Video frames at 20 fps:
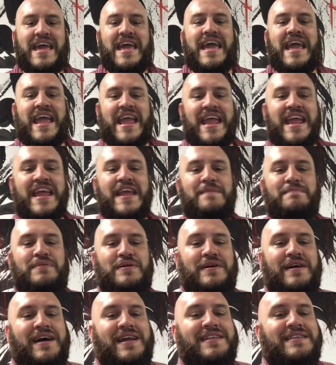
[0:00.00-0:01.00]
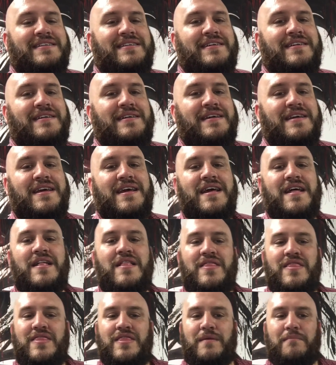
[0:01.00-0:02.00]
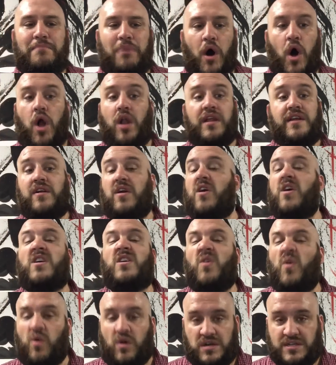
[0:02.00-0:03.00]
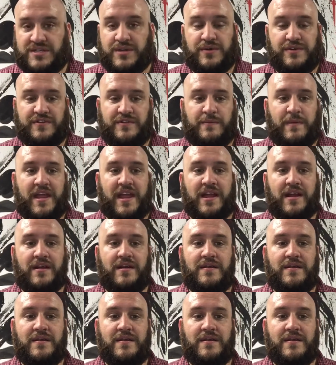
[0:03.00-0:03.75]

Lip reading: He put the ball in her court, so to speak.